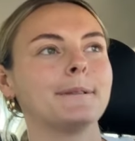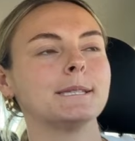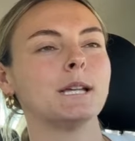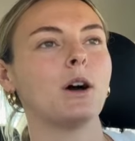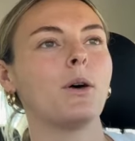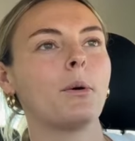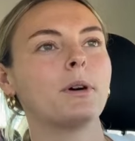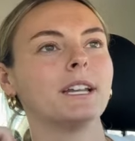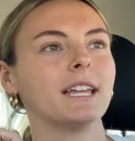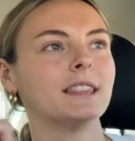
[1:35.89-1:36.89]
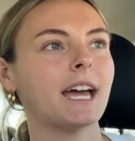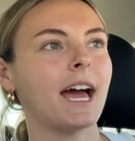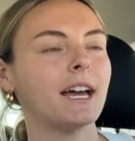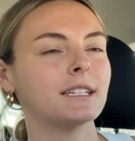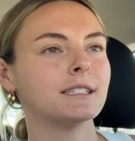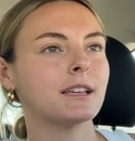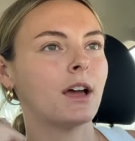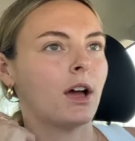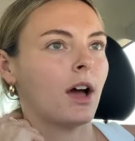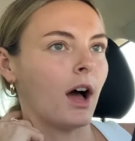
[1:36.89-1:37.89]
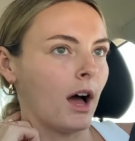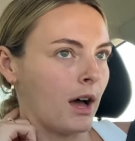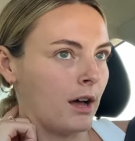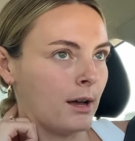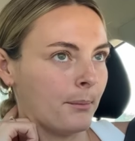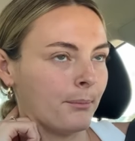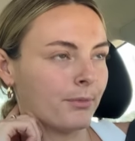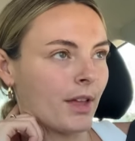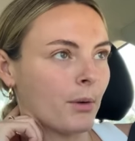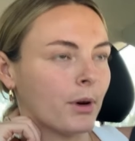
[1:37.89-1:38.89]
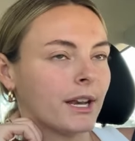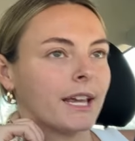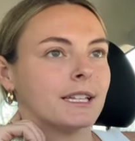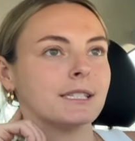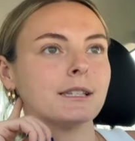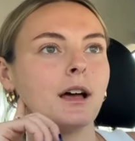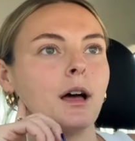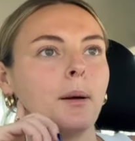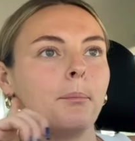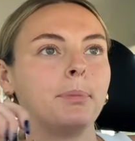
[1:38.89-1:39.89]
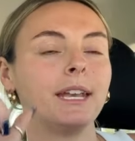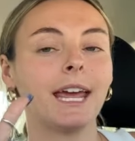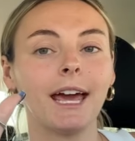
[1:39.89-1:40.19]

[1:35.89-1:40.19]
So I want to get that. Um, I want to get some banana.